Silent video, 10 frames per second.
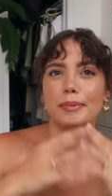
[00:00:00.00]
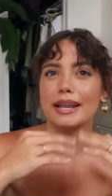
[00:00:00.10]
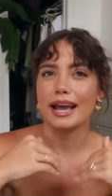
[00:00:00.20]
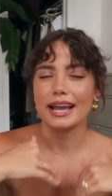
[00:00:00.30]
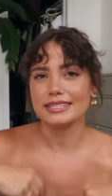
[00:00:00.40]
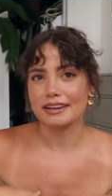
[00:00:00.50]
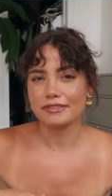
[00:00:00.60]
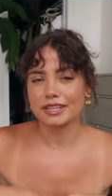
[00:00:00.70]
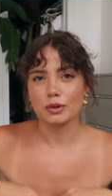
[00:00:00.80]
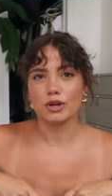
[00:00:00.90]
but I
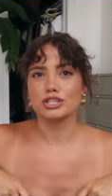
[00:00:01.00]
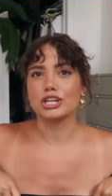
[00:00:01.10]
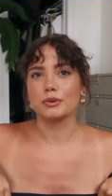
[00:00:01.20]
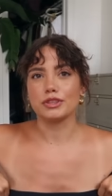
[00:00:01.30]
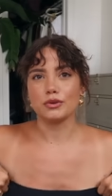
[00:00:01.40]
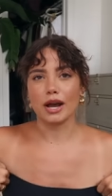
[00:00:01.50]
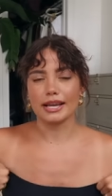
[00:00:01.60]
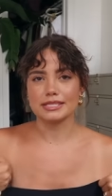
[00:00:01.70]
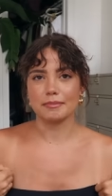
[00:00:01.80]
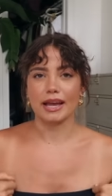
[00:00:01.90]
definitely wanna share with you
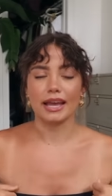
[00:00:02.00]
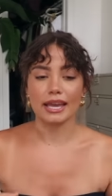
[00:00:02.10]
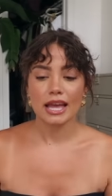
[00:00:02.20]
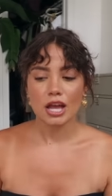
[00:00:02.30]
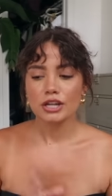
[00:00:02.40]
guys my